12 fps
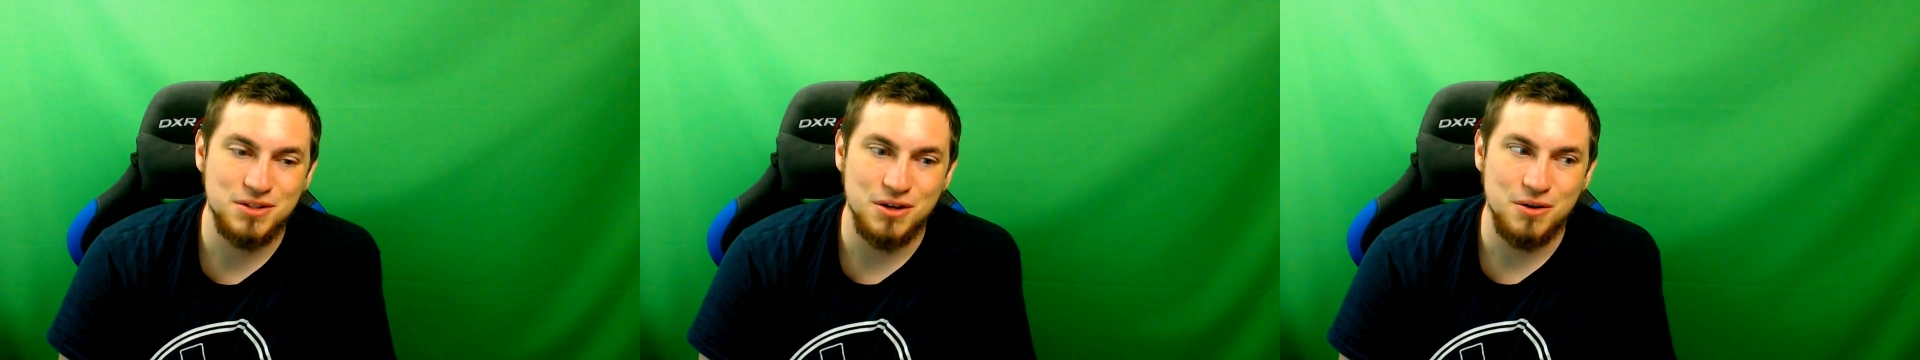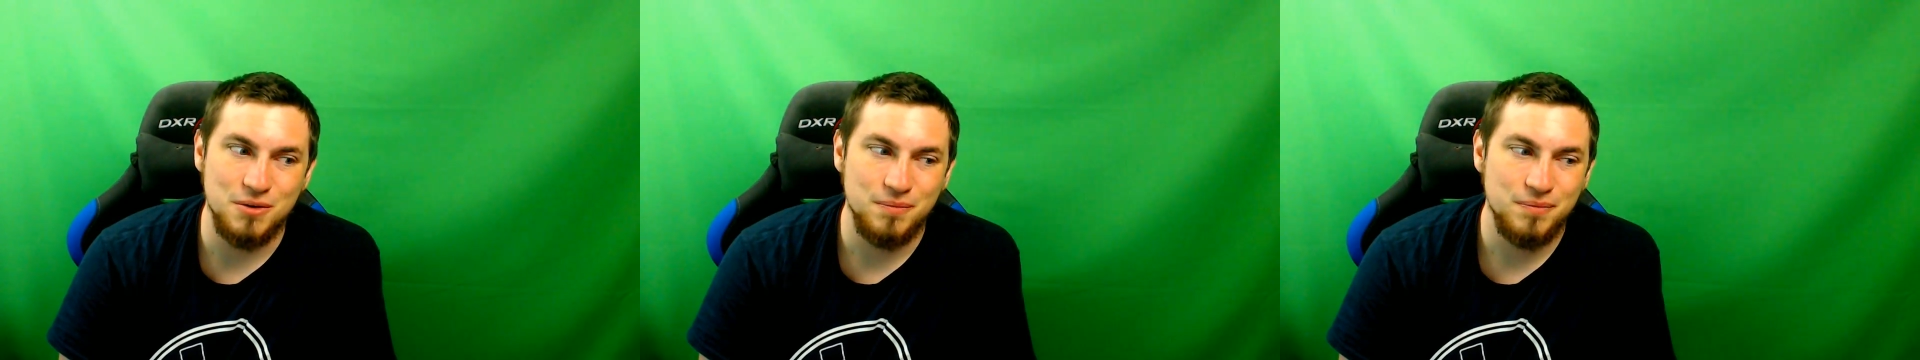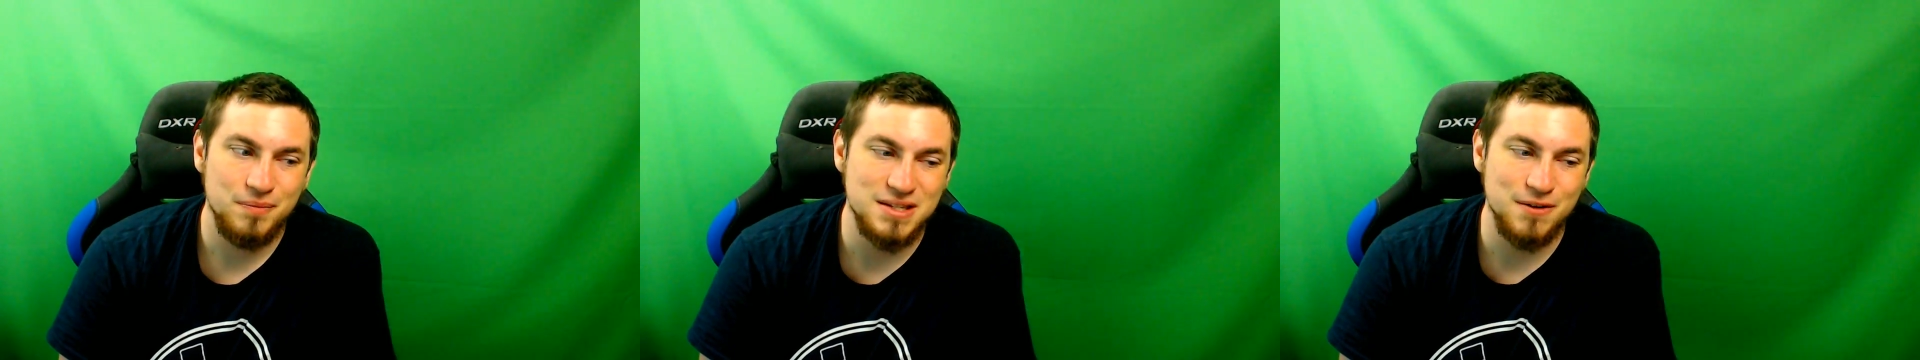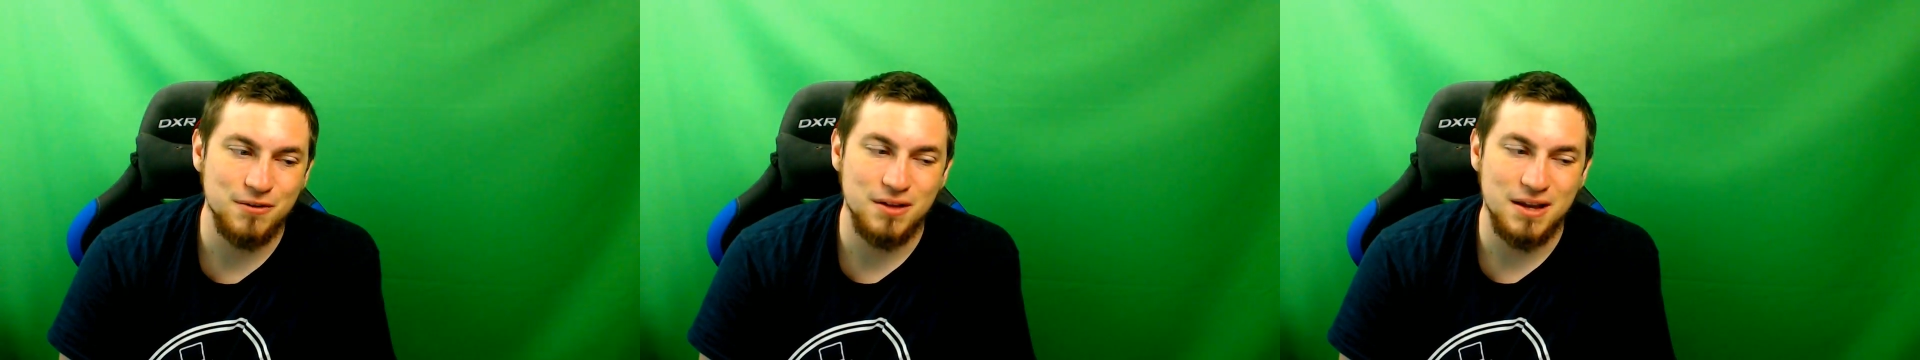So
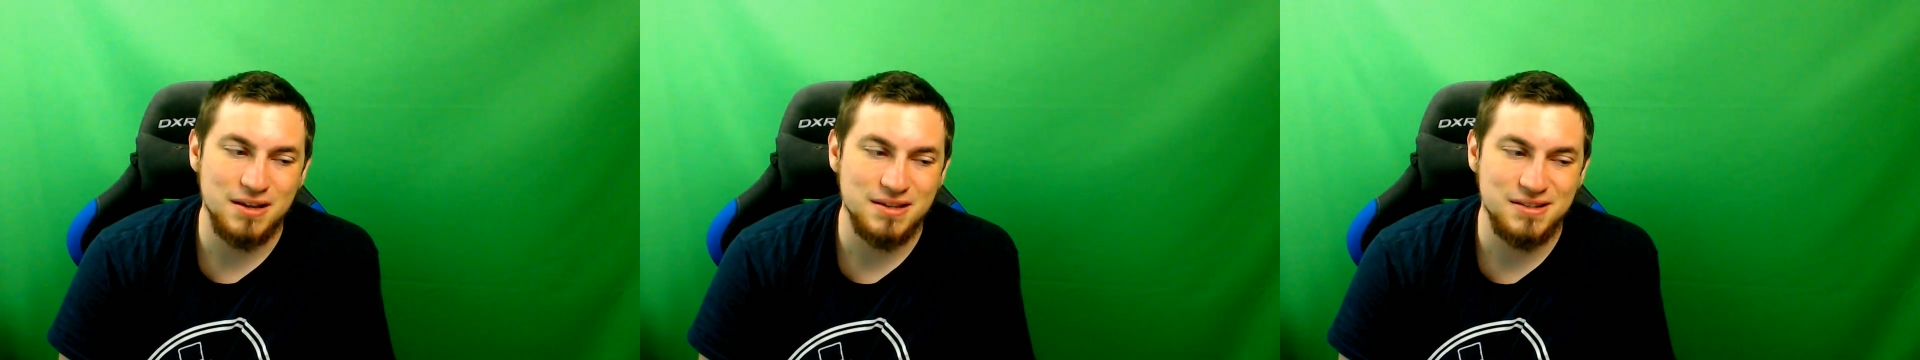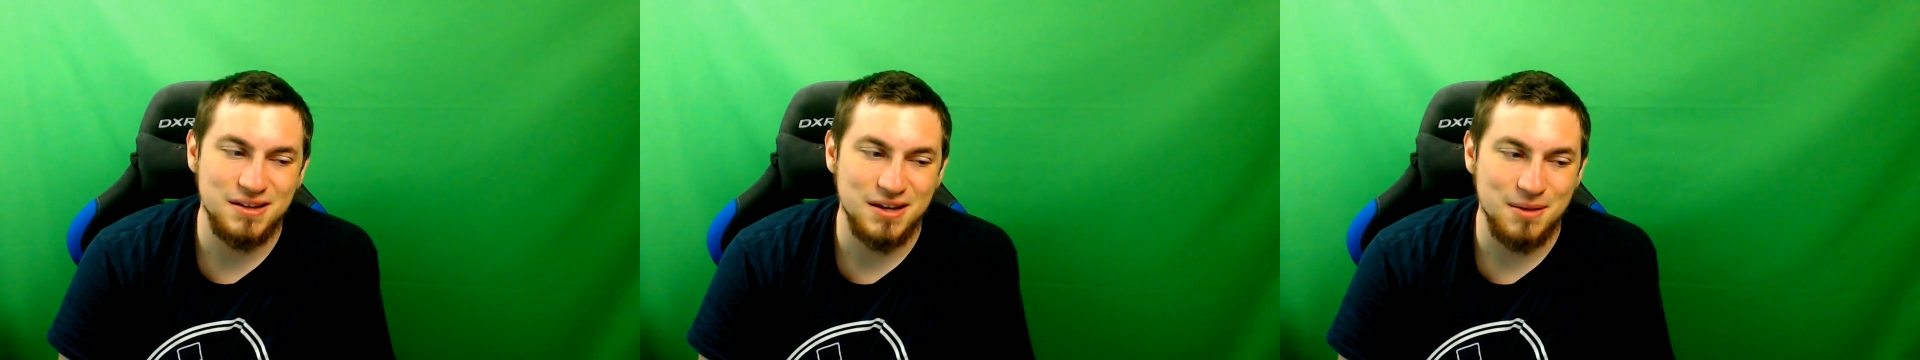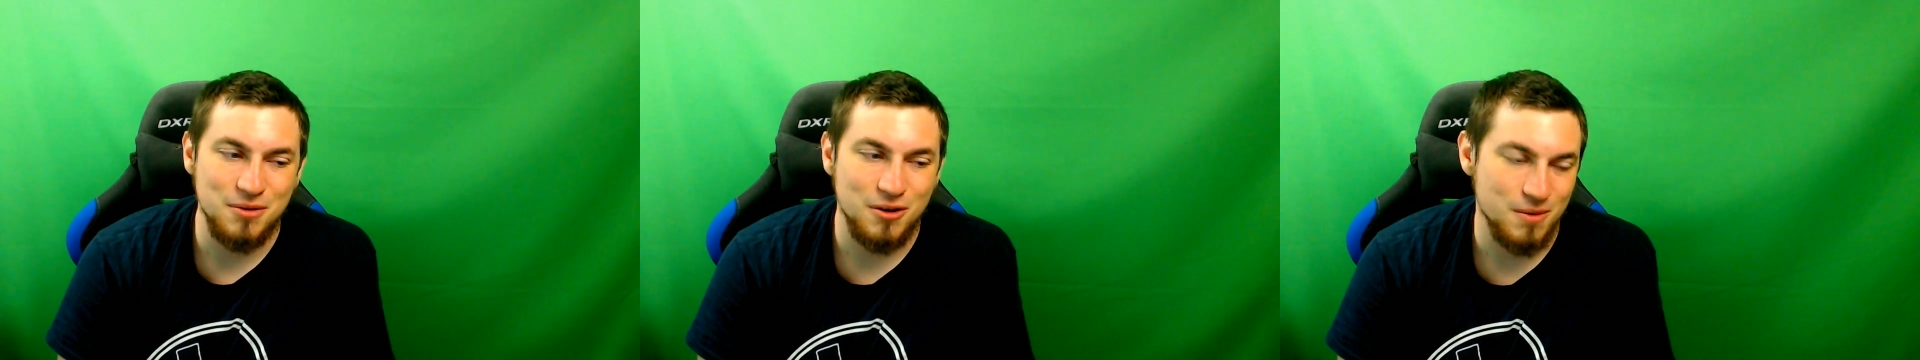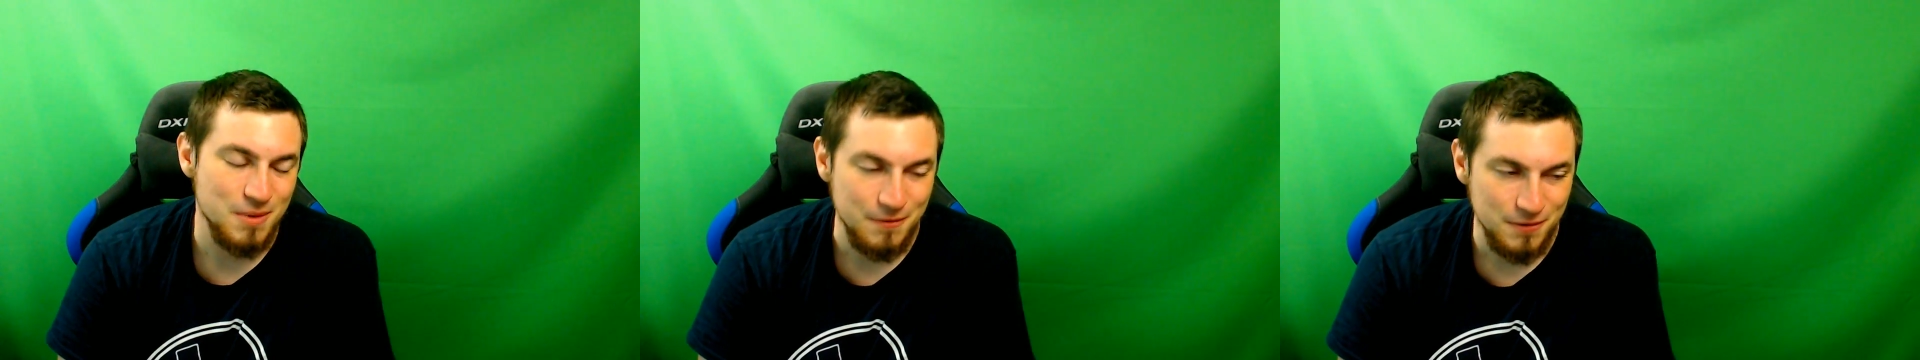it's never like, it's not like I'm
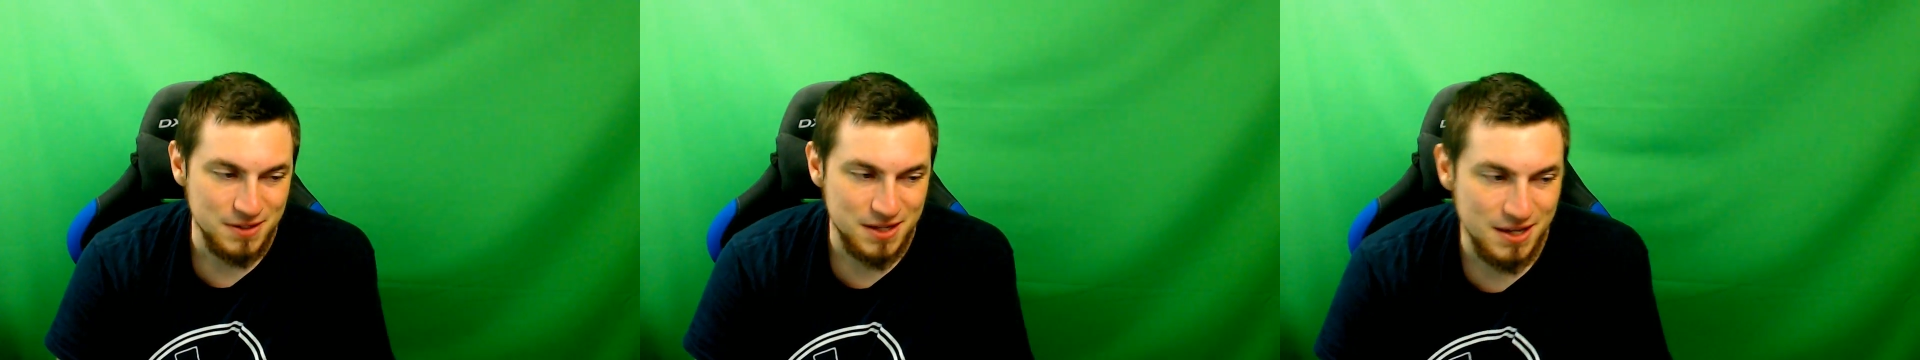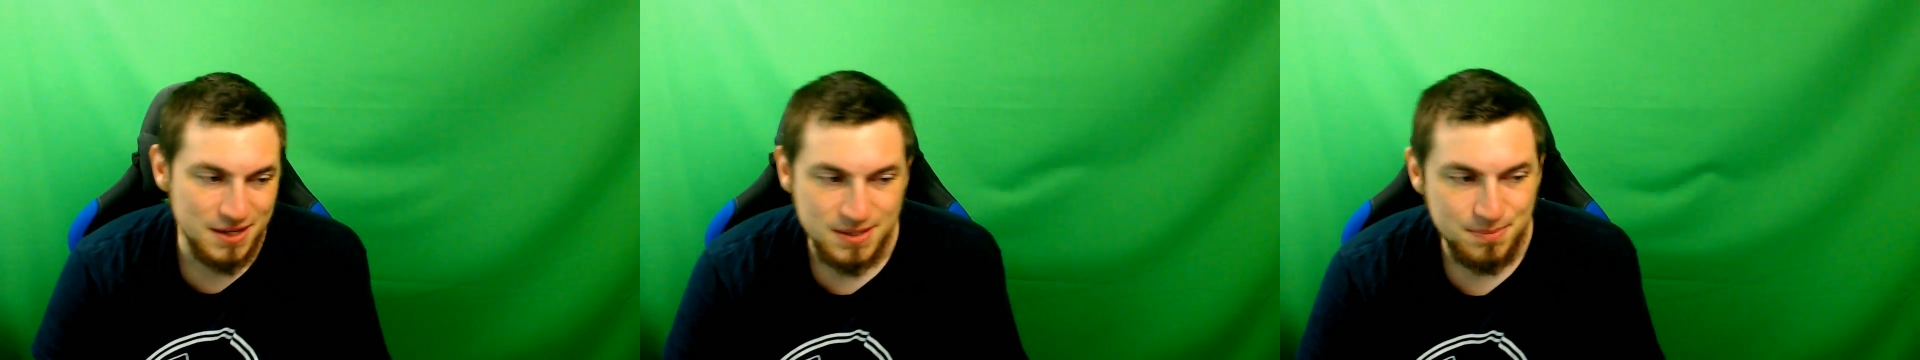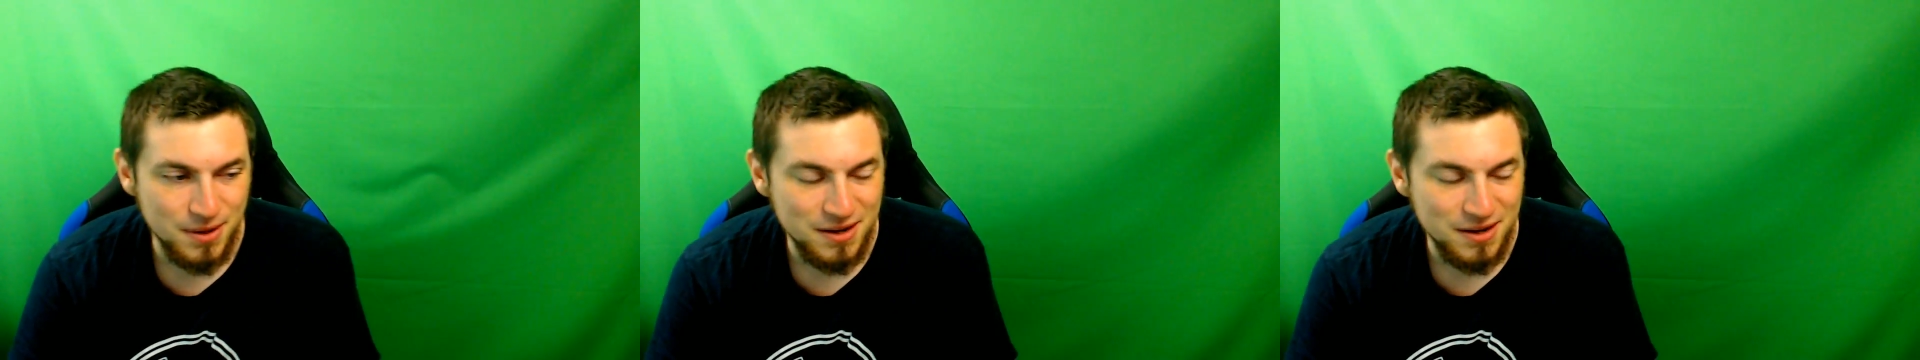calling my friends kids,